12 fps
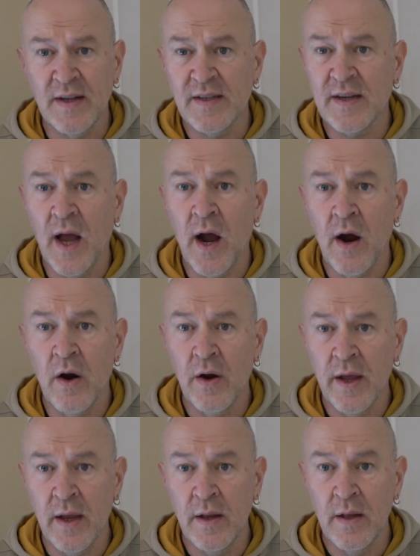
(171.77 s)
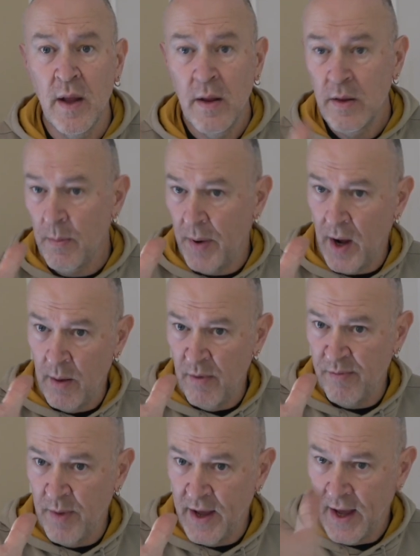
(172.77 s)
scar in the palm of
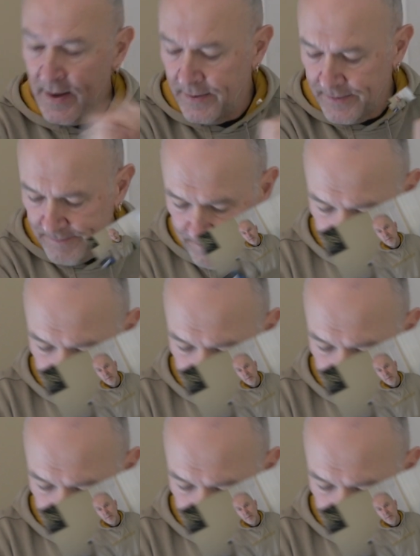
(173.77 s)
my hand.